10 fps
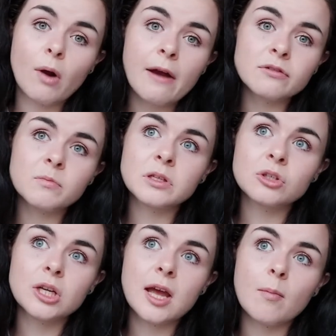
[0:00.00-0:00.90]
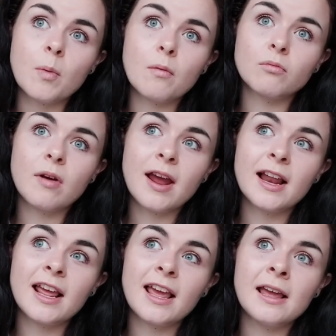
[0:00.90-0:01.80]
craftsmanship,
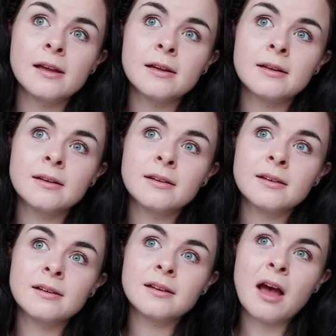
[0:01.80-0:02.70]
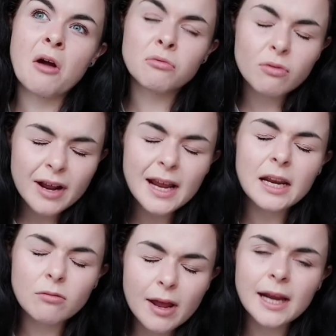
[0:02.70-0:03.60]
really a
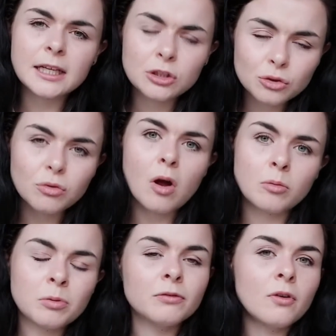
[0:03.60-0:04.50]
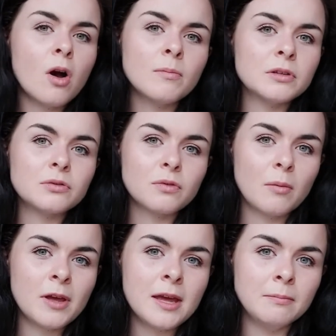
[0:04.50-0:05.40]
really strong performance
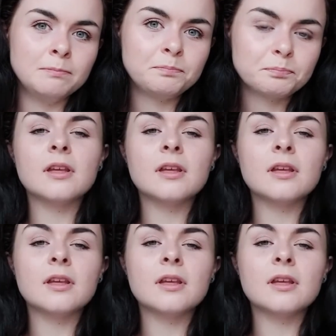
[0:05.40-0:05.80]
from him.